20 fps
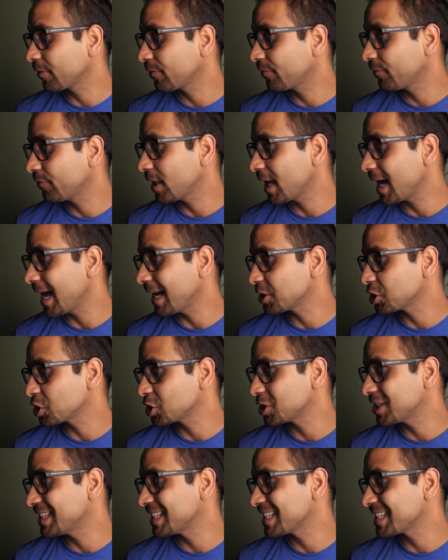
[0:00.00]
flash
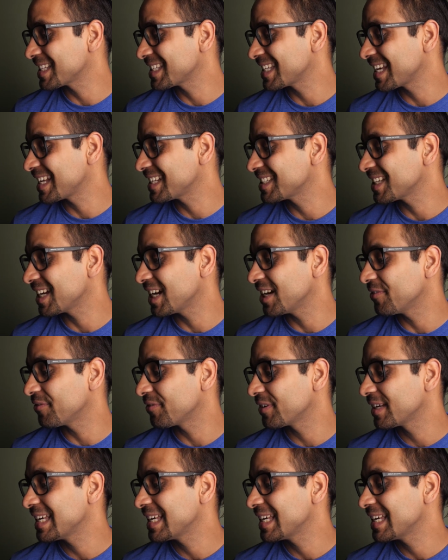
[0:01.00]
in the sense of